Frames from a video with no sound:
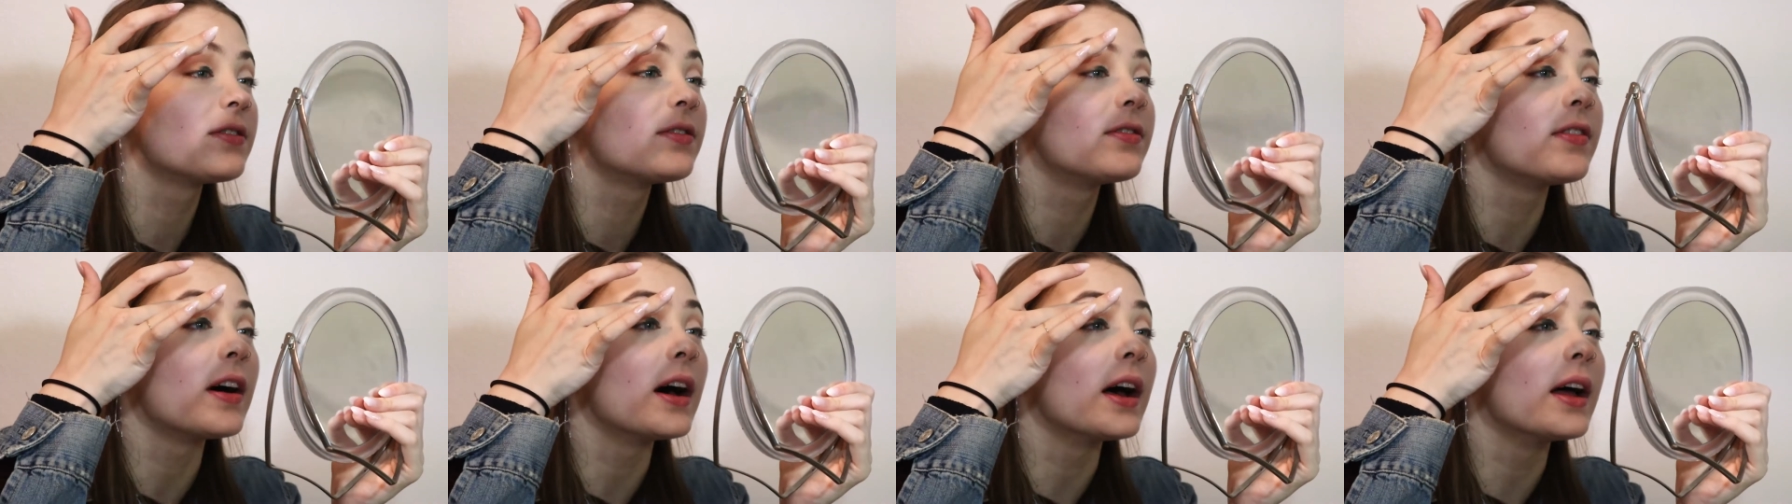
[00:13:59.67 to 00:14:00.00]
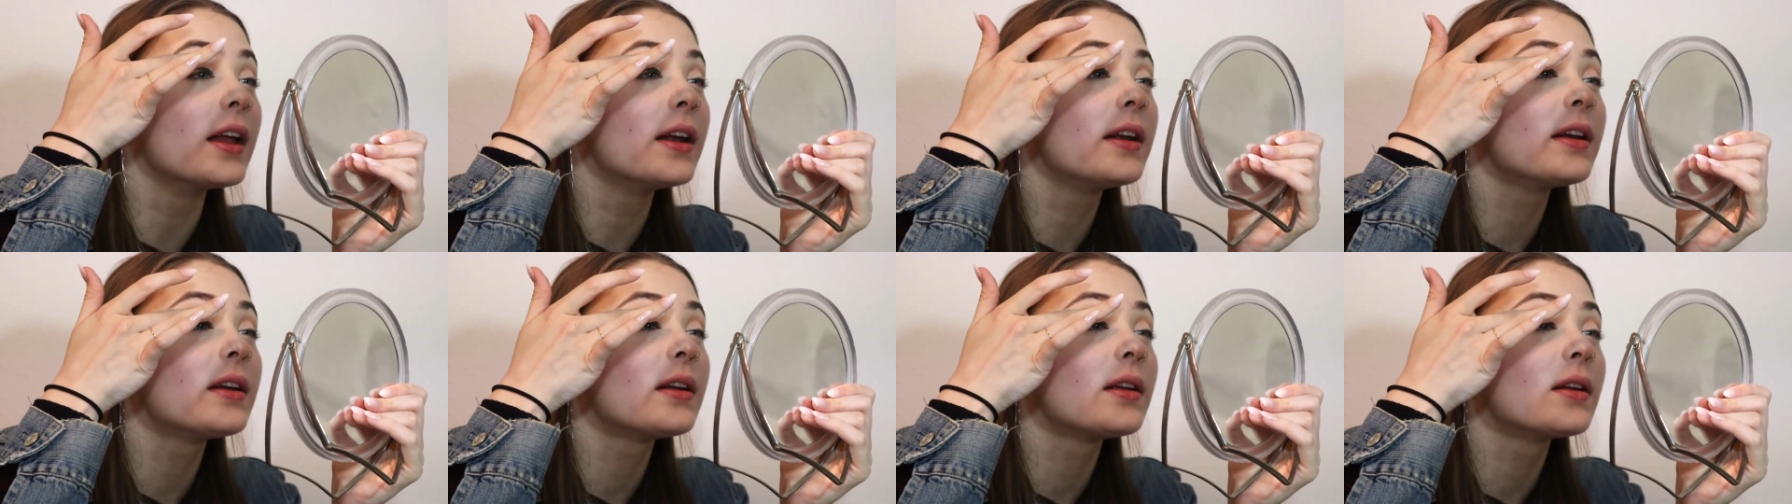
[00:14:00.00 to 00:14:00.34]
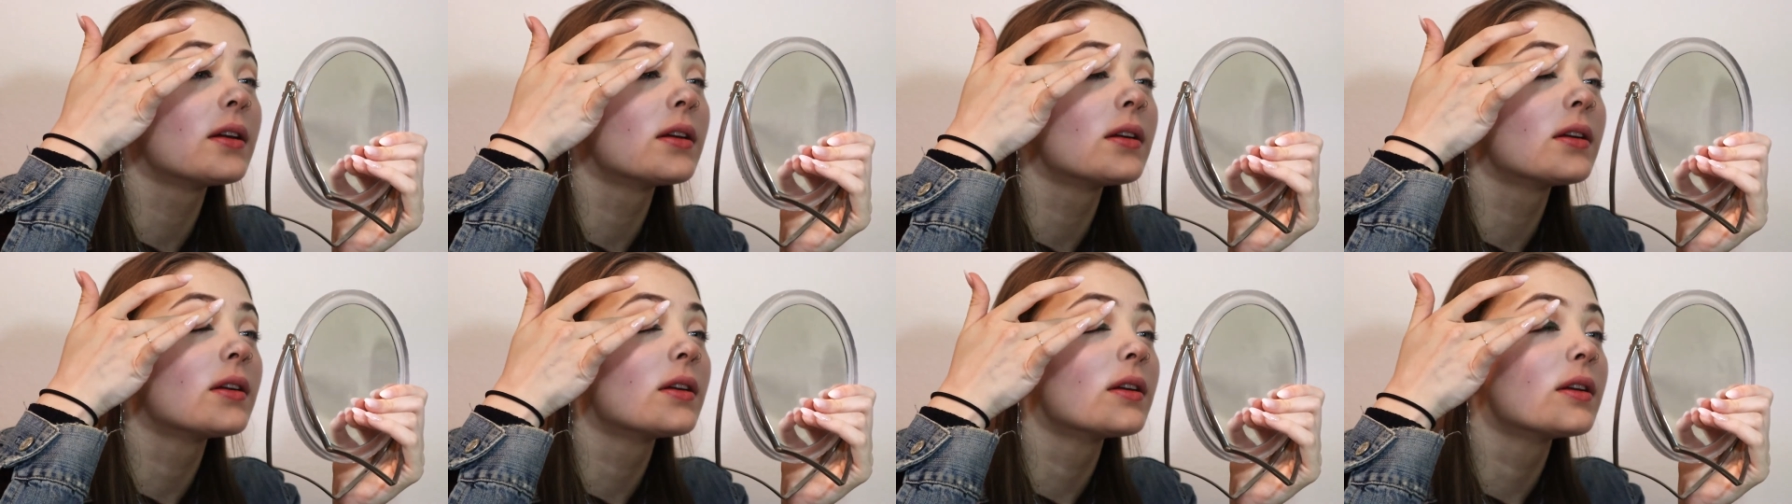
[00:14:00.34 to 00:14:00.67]
fun.
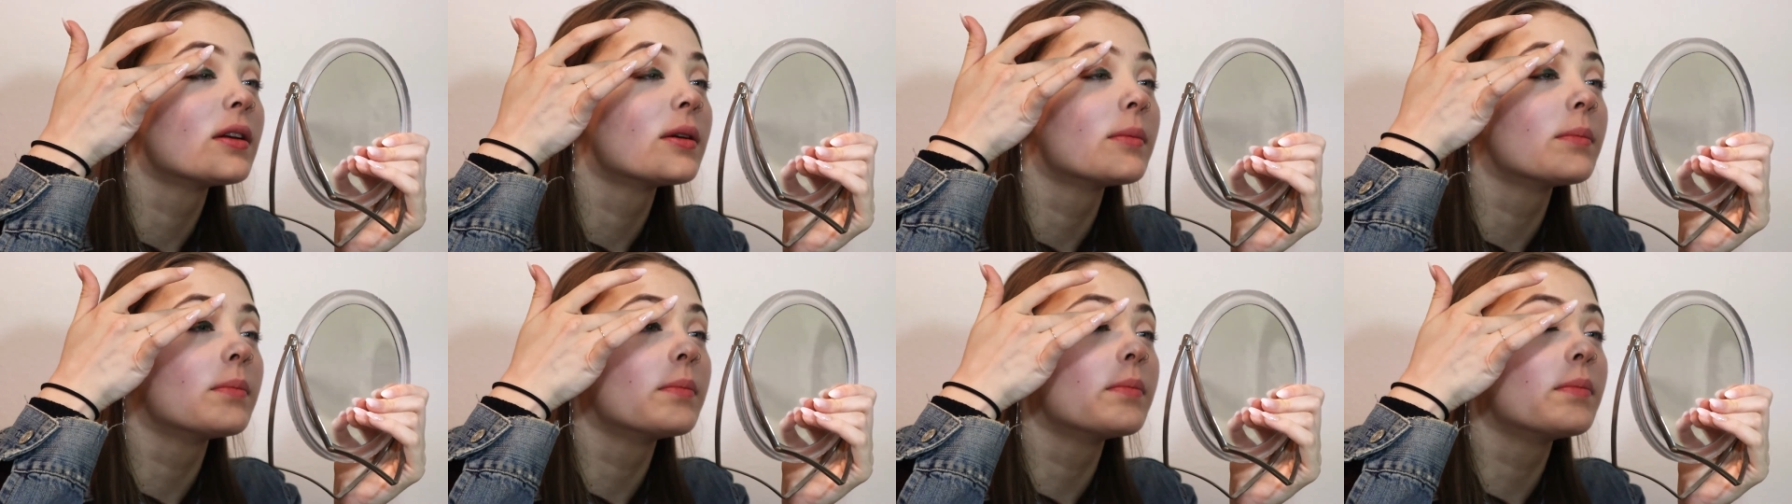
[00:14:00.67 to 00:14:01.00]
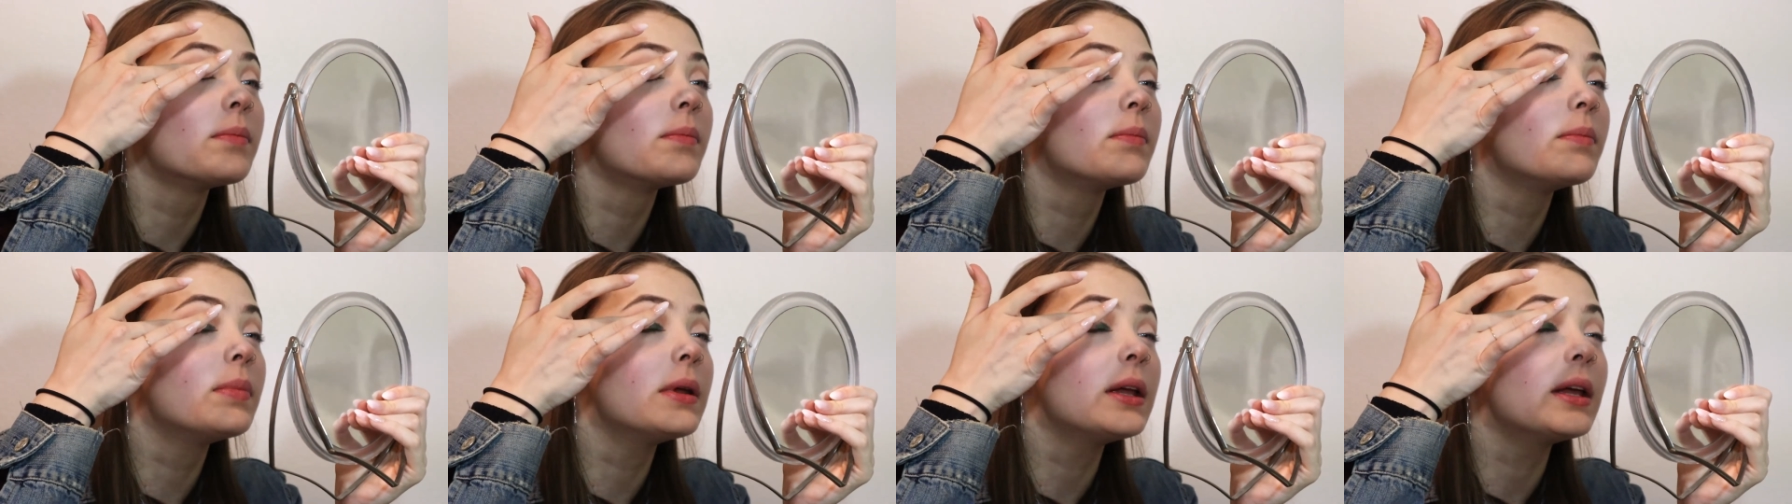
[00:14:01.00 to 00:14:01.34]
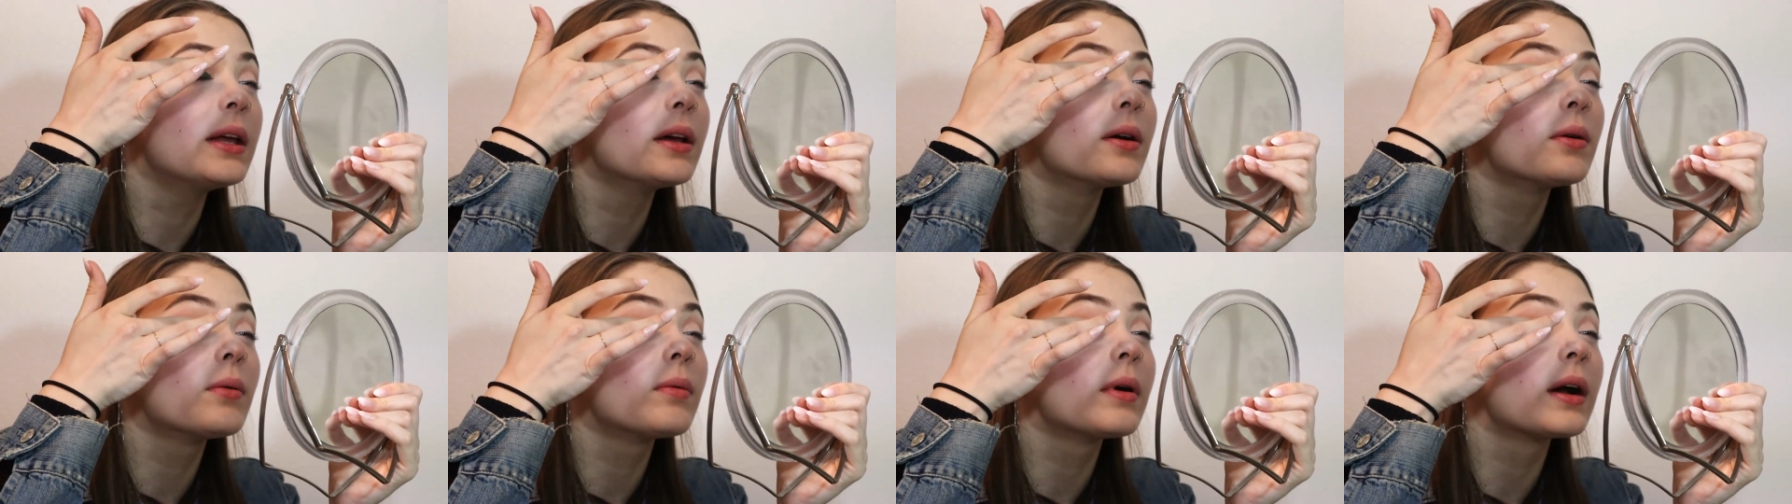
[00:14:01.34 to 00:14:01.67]

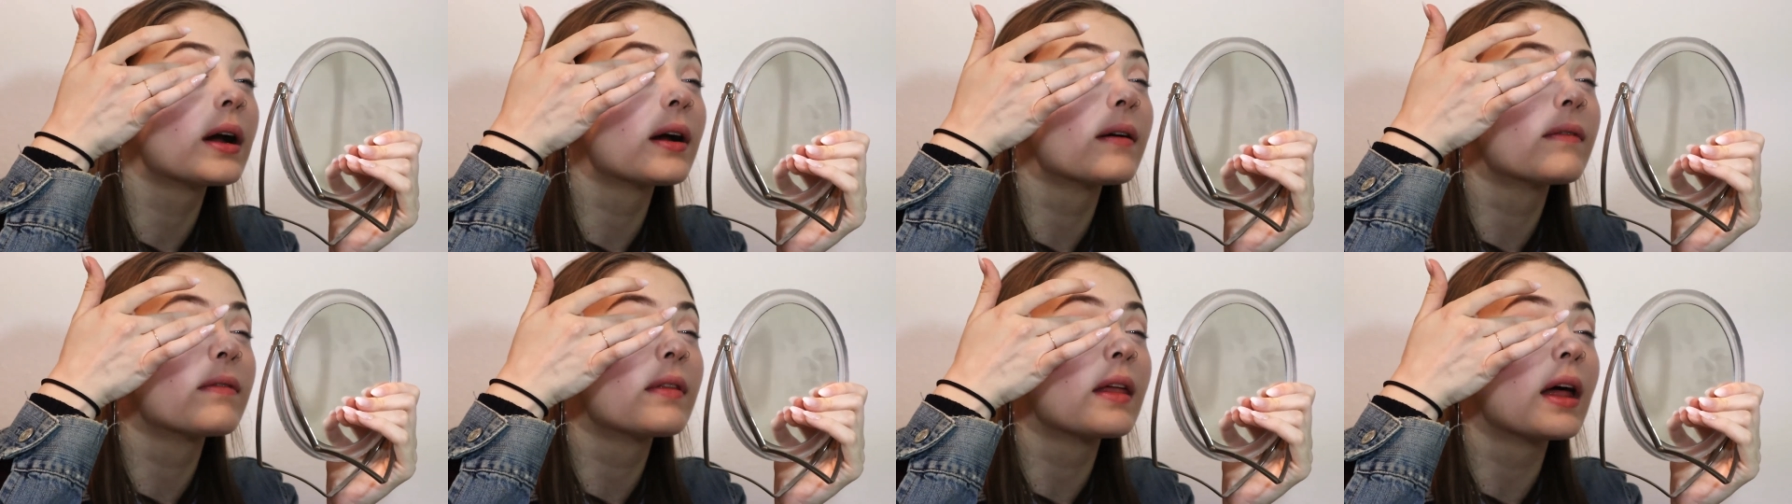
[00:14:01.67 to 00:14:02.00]
Be aware of